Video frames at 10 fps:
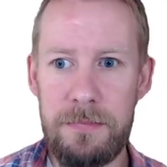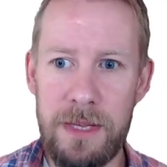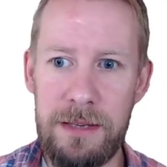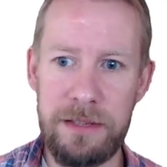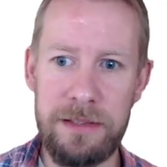
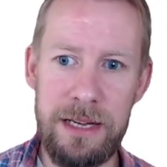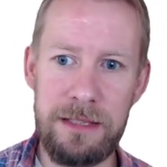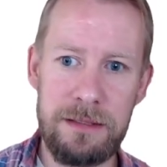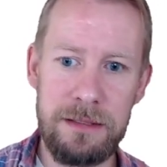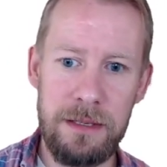So
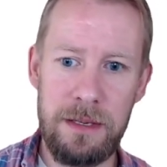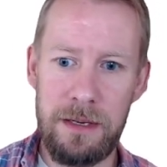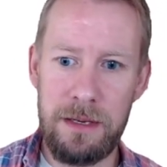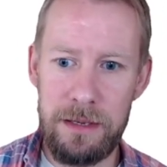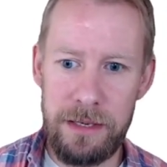that's,
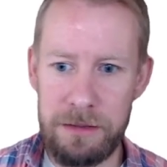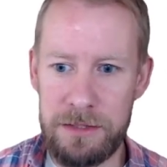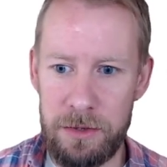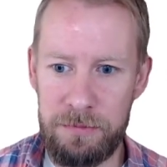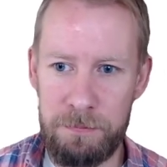
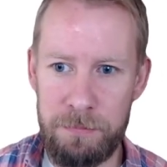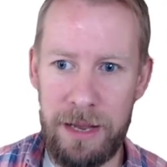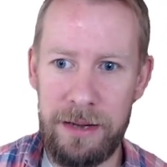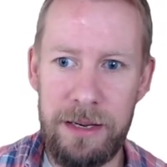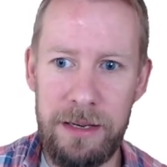sort of
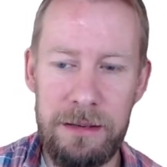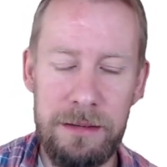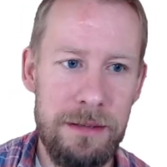planning